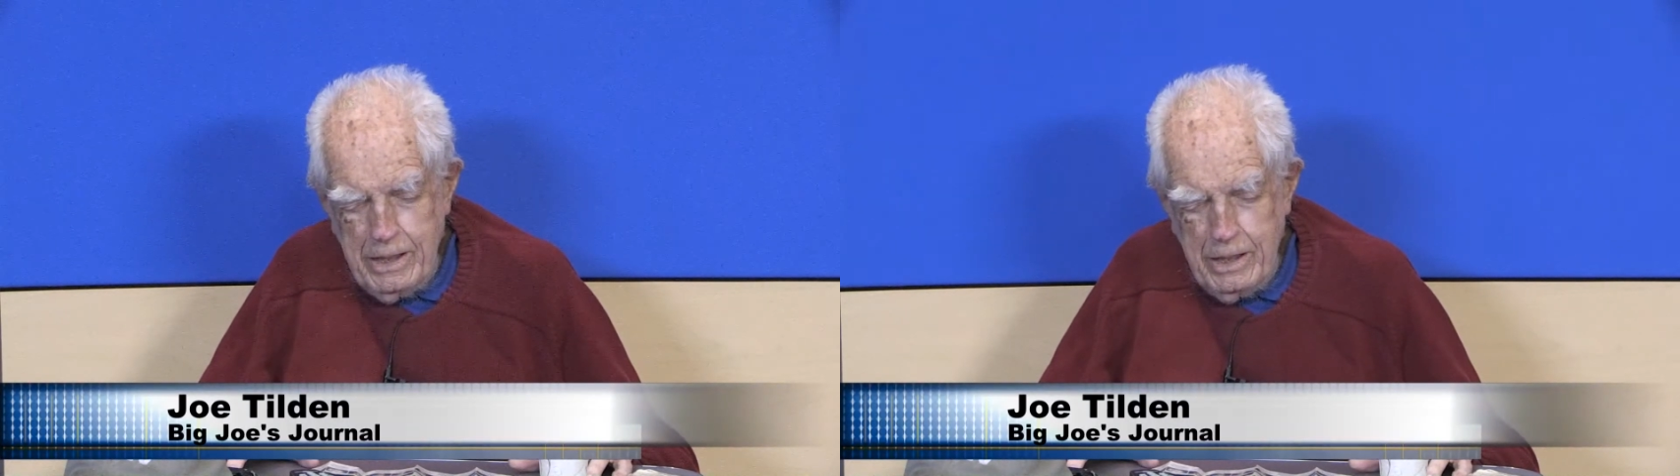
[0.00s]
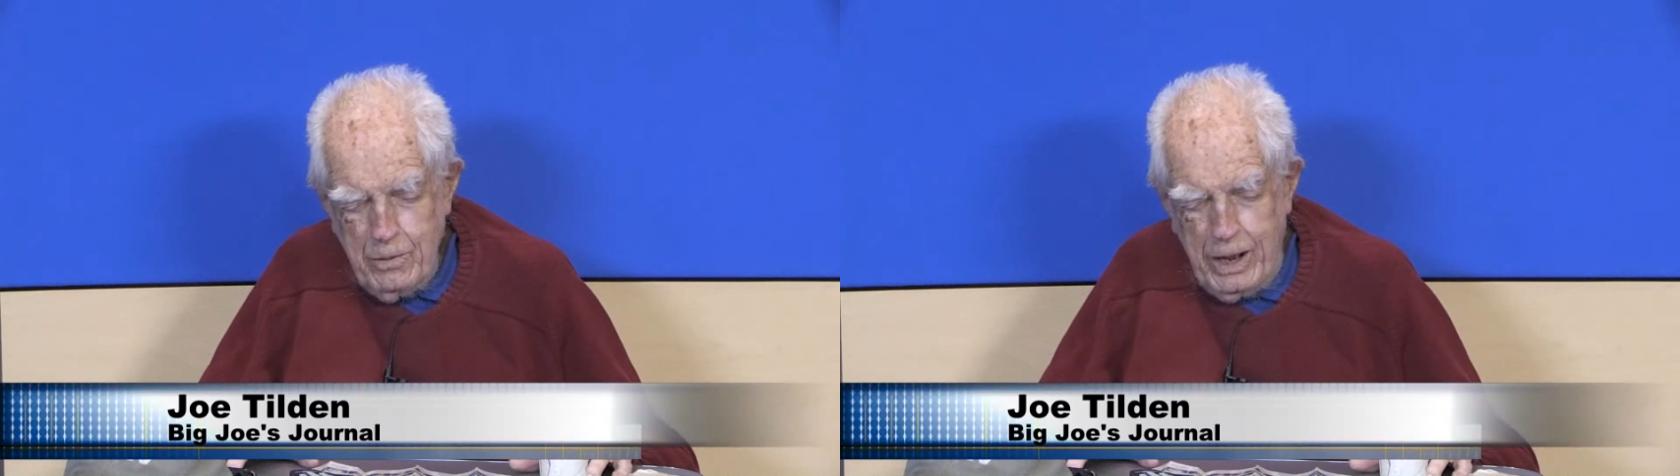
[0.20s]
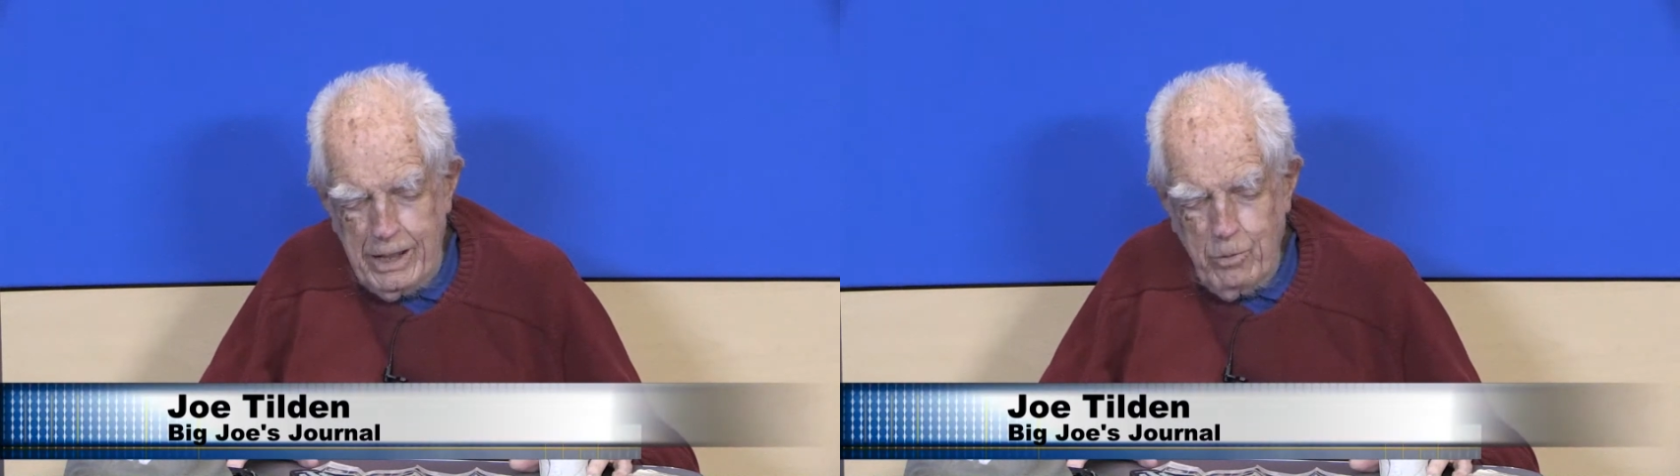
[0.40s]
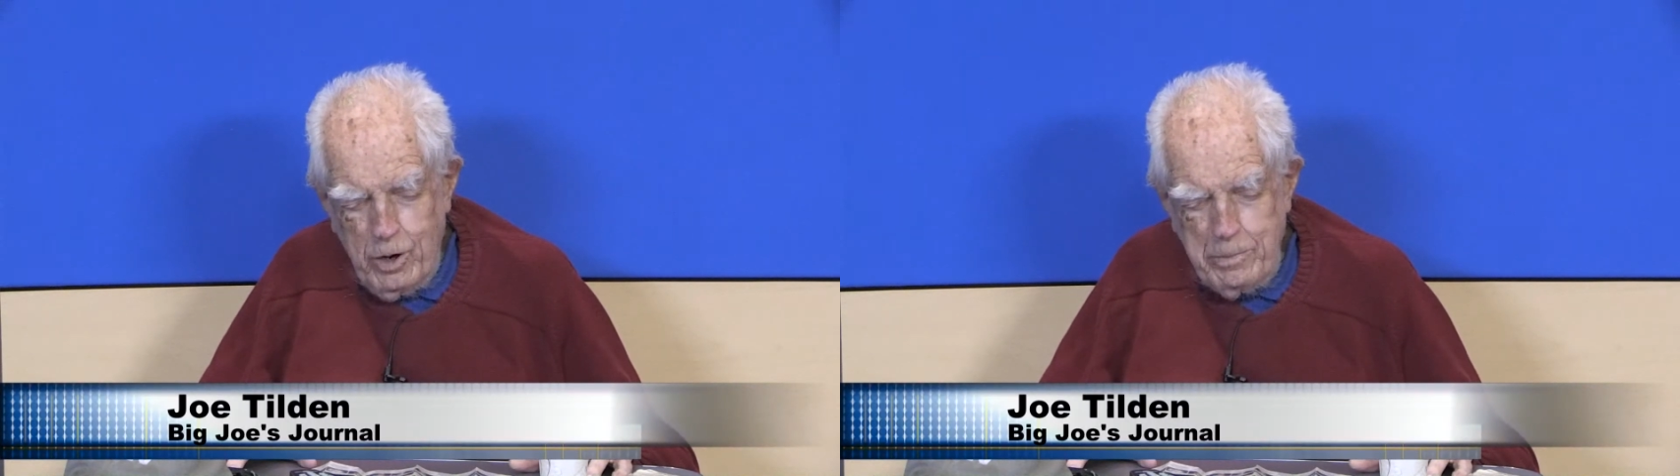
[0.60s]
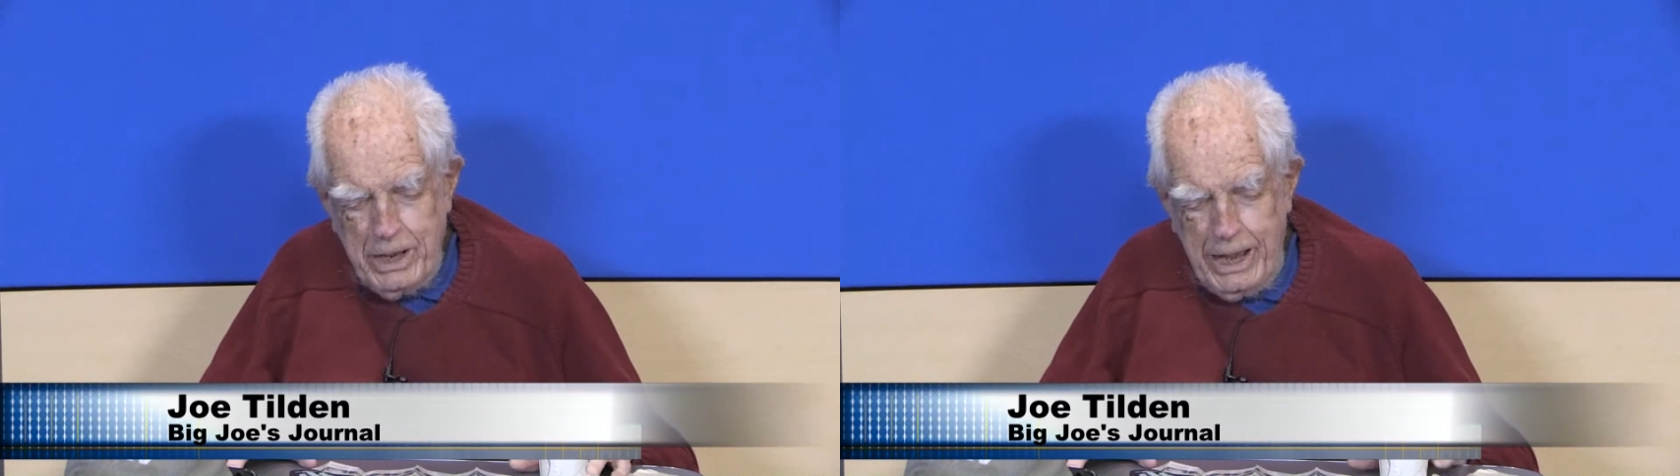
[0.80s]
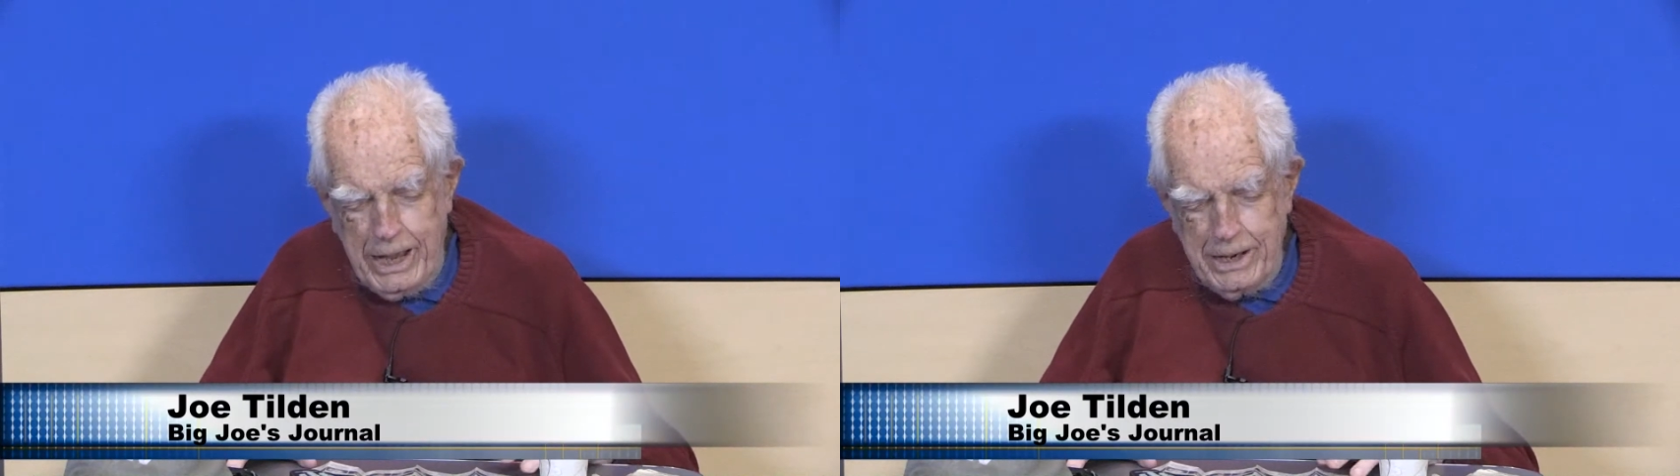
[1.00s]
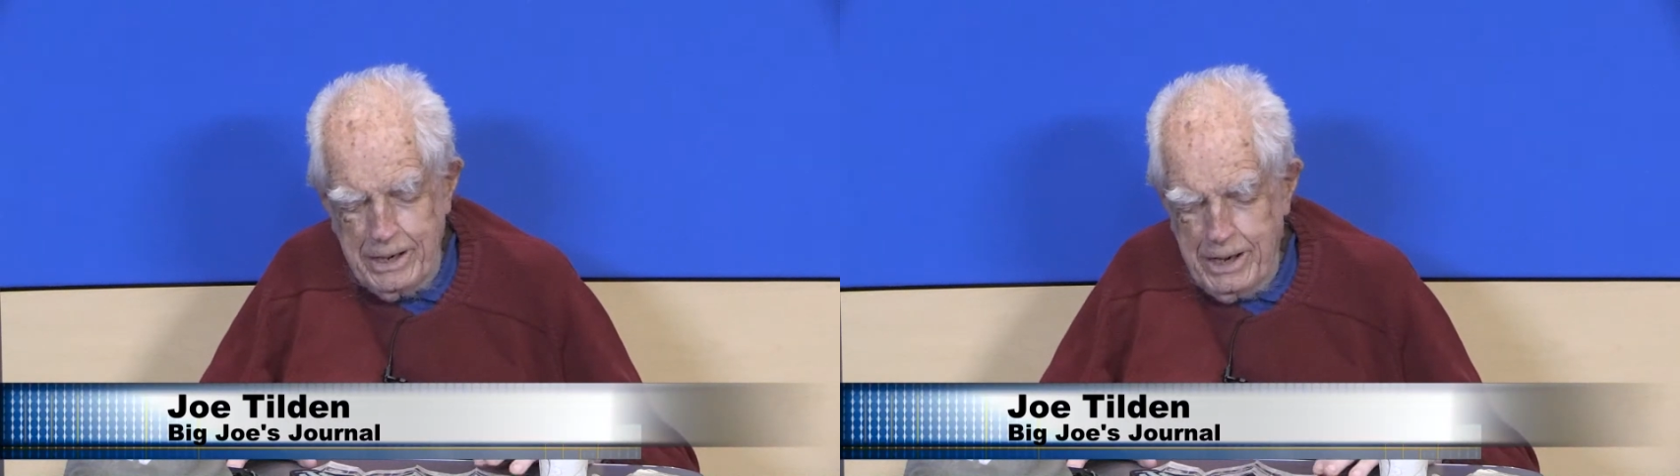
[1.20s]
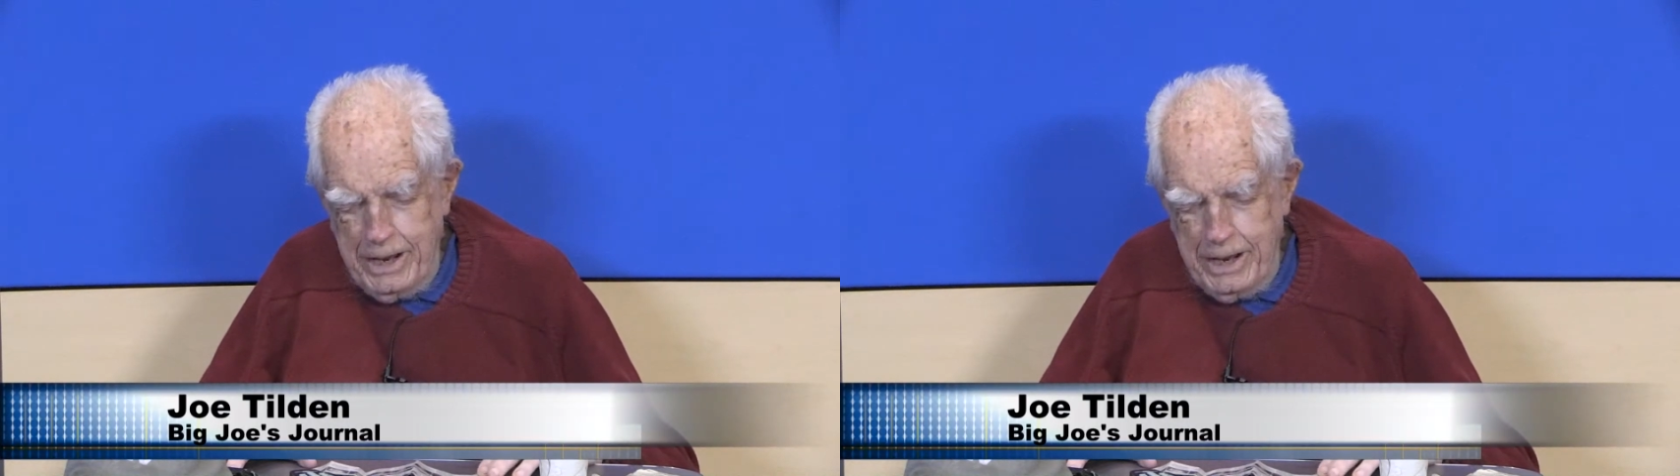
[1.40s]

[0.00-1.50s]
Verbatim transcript: Well, the war began in